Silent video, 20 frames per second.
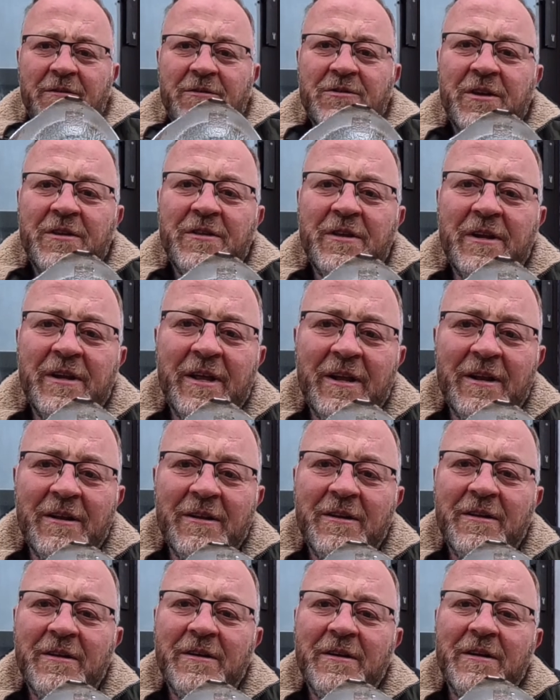can see the
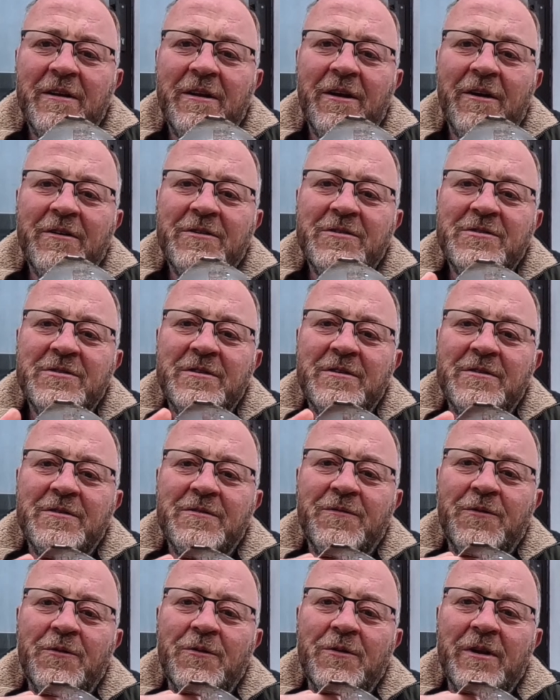little lugs. There's
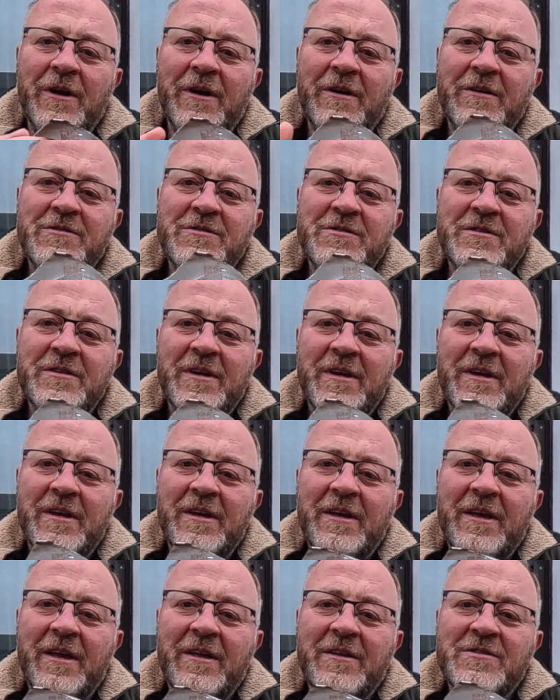4 lugs
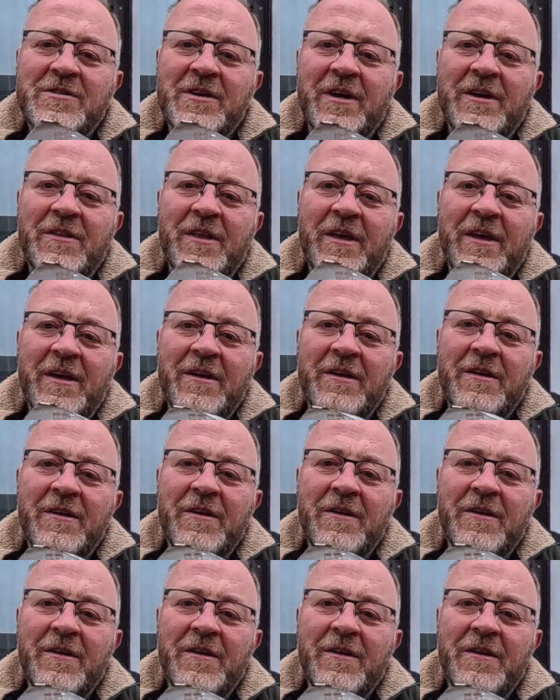inside there.